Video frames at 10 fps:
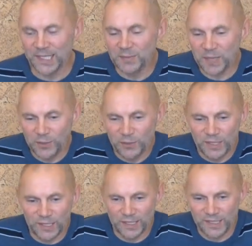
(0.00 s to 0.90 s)
No need to
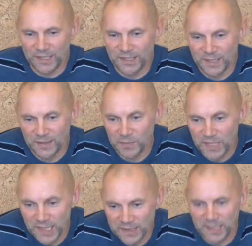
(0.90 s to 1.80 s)
do it.
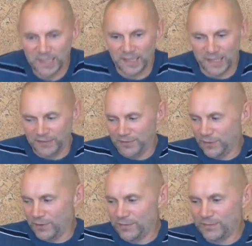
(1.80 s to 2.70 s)
It is
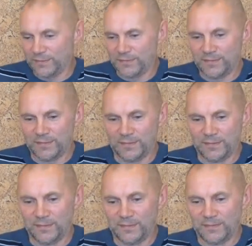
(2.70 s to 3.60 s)
already here. I
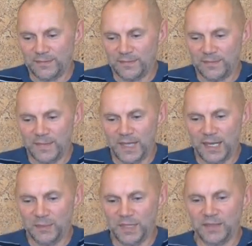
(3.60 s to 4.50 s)
am.
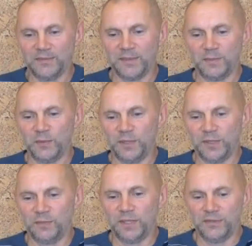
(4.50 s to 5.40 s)
That is a fact.
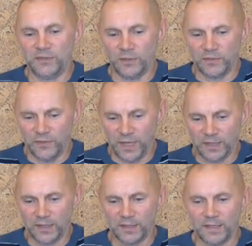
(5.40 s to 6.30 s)
And it's not
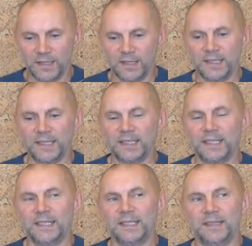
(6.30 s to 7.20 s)
something I
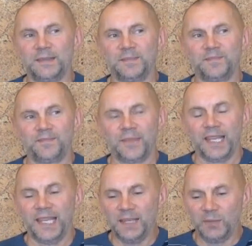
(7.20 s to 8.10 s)
do.
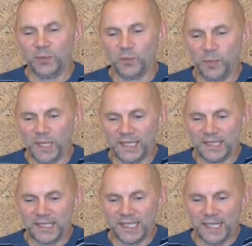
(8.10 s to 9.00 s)
I have been
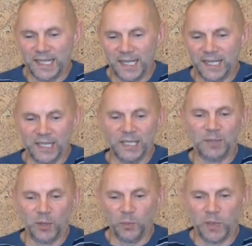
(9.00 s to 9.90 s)
done.
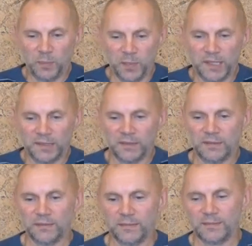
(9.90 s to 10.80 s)
I was given the
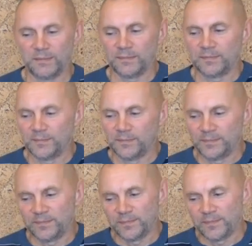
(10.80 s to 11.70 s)
opportunity to
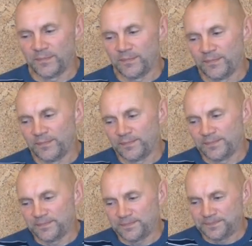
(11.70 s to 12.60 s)
be, and that's it.
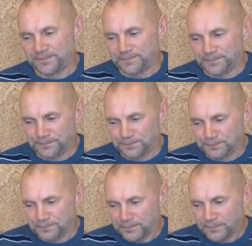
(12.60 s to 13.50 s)
That is a
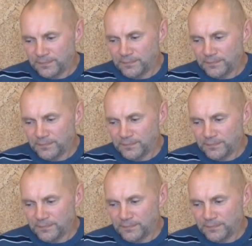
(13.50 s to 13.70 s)
fact.